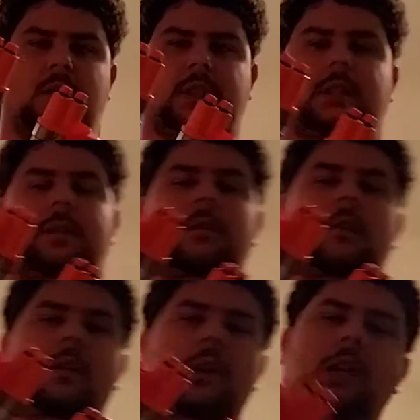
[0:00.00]
So,
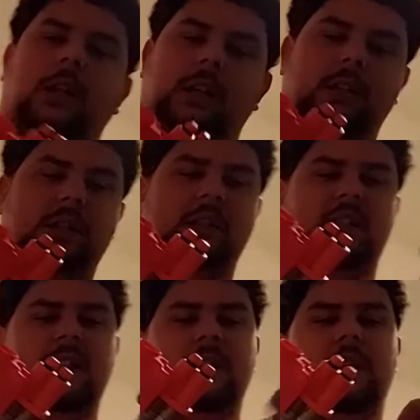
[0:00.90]
as you can
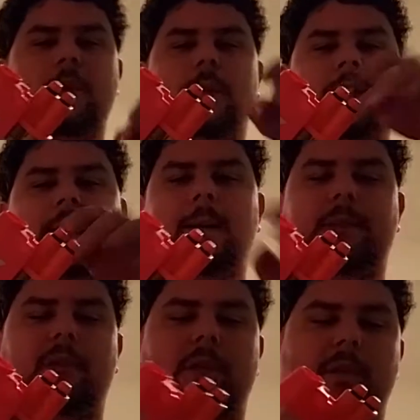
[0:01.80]
see, 2 on the
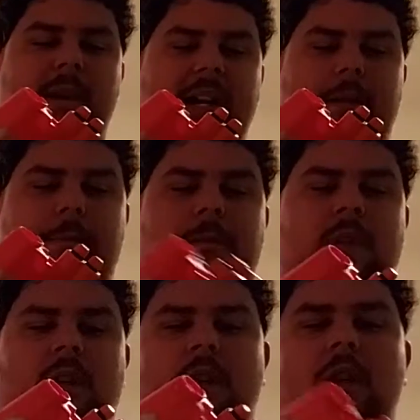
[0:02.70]
top, 2 on the bottom.
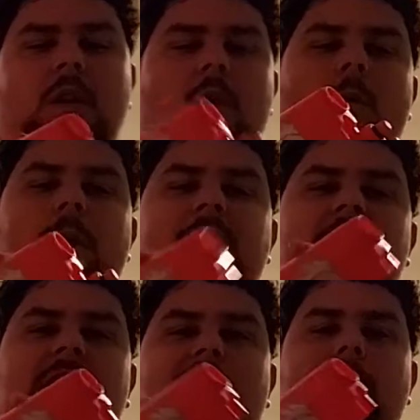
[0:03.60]
When
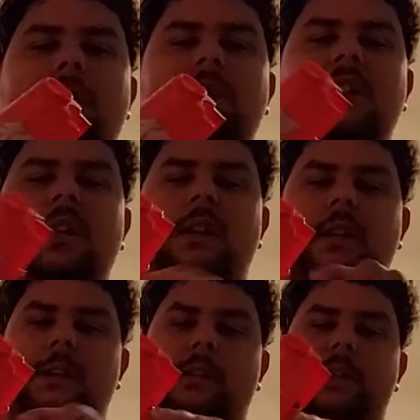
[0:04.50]
it's closed,
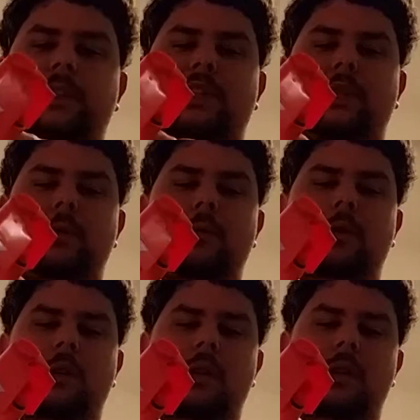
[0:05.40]
it'll only shoot
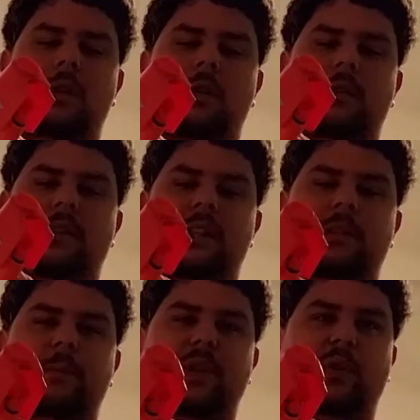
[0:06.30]

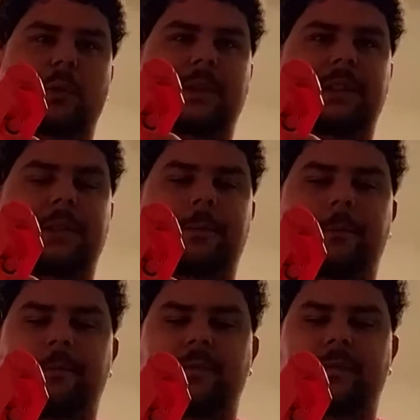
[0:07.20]
these middle ones.
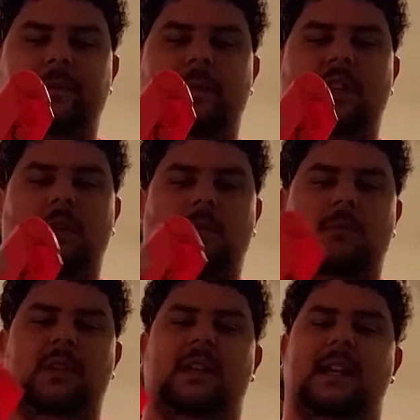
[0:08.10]

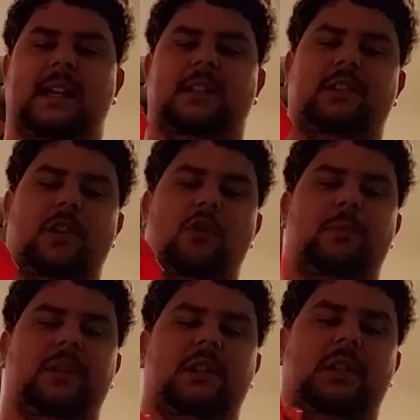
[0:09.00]
But then as it's
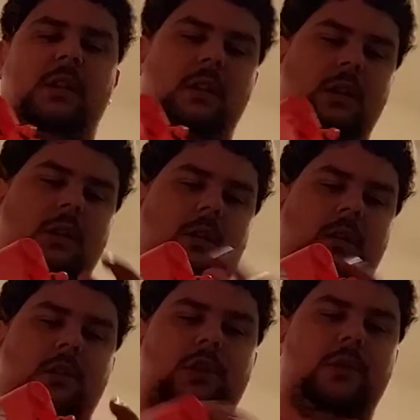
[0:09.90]
opened,
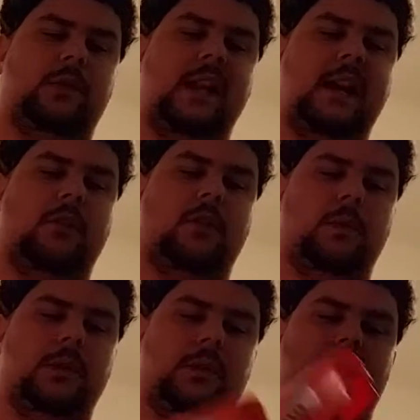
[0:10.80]
it'll shoot the outer
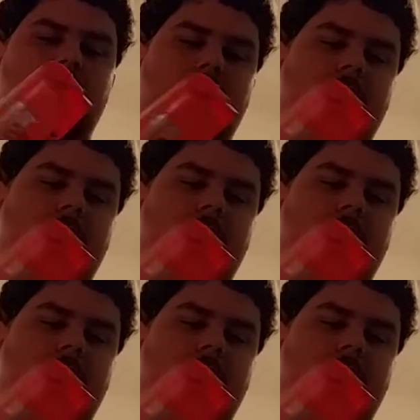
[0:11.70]
ones.